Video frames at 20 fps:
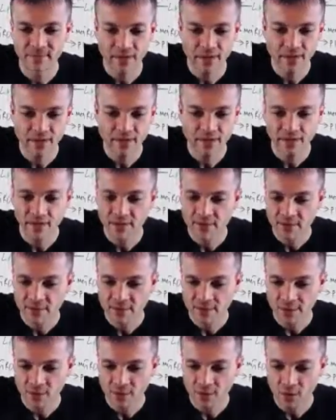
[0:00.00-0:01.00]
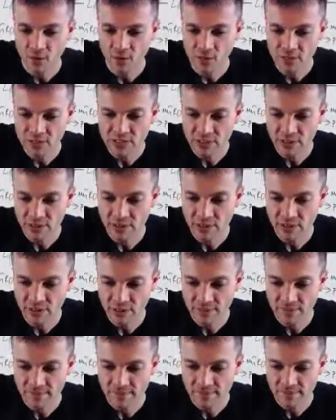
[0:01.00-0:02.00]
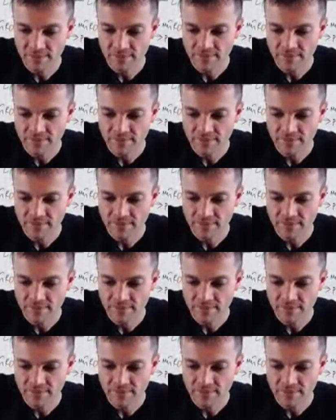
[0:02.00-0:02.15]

okay? Always remember that.